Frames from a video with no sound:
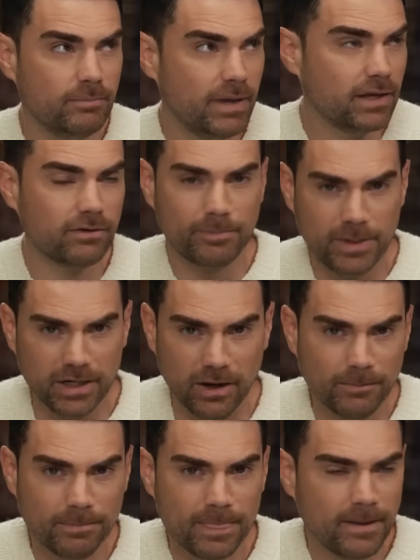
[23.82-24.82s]
Megan
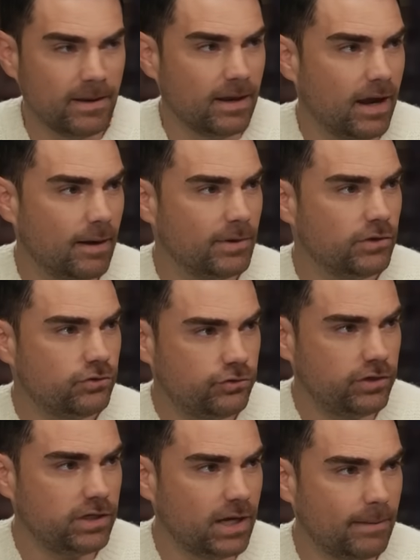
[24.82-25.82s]
Rapinoe, um,
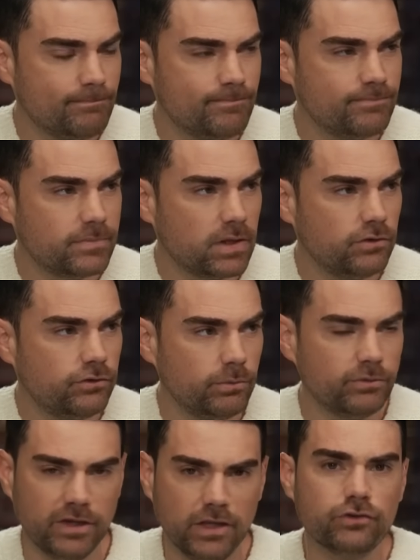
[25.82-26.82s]
she um, she
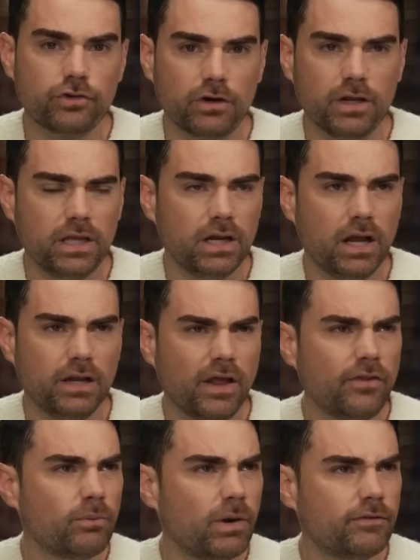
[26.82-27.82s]
was injured in
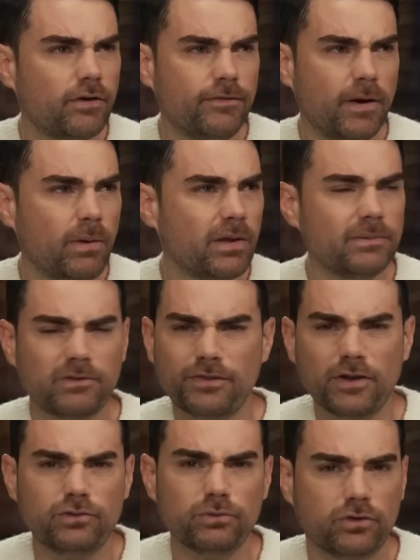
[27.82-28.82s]
another one of her farewell games. I
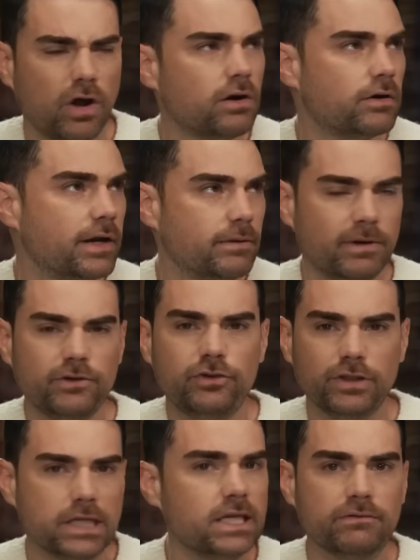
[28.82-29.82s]
thought she was gone already. When did
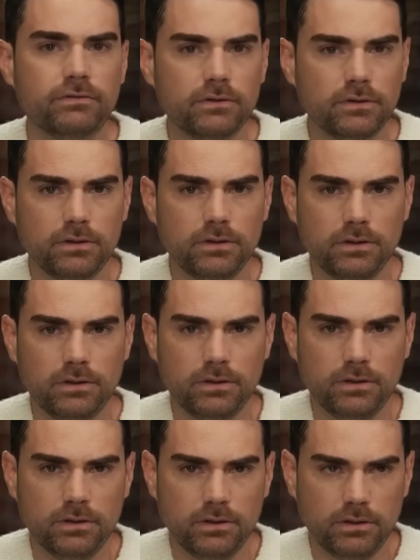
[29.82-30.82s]
she leave?
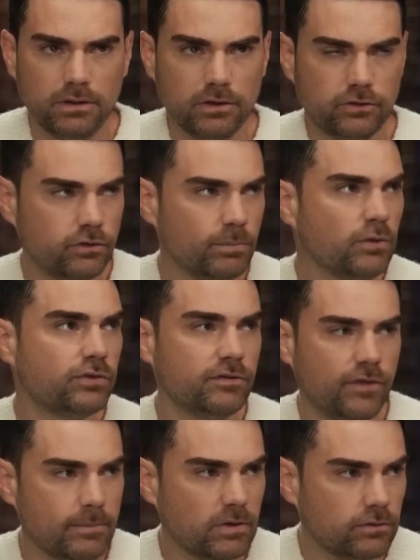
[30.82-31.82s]
She's mostly
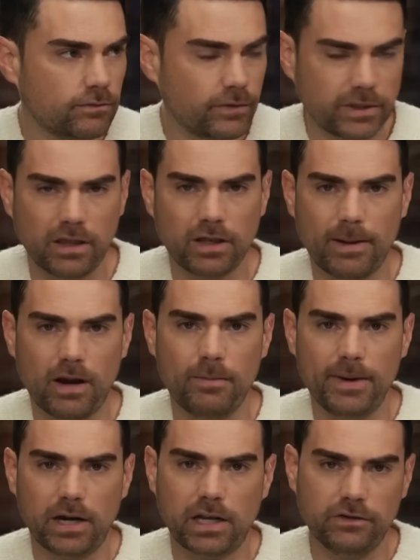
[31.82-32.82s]
famous for yelling about how
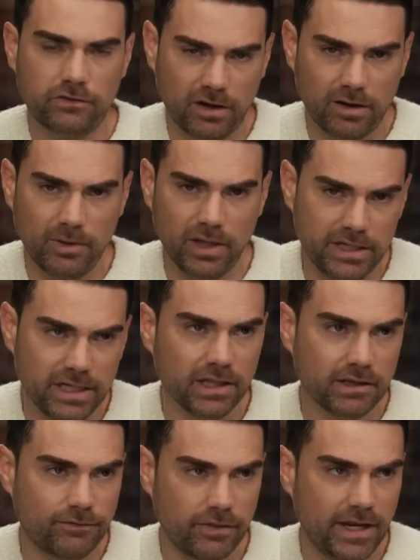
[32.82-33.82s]
America is terrible and
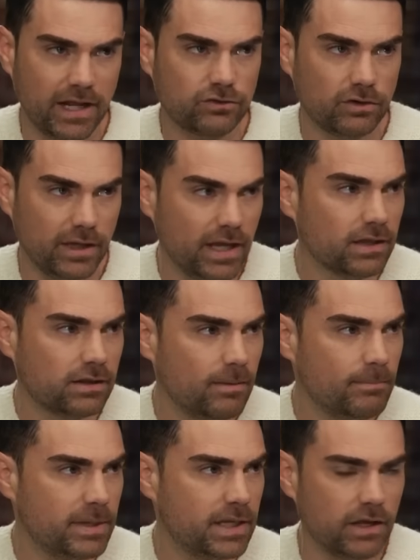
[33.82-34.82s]
kneeling for the national
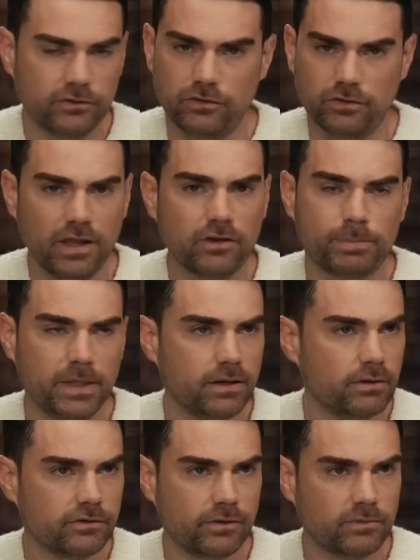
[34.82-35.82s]
anthem because she's a
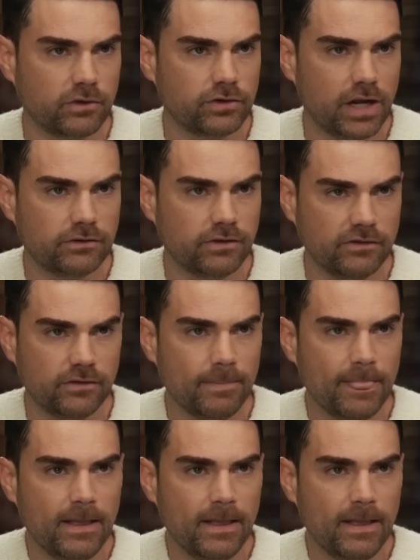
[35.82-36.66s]
lesbian or some such nonsense.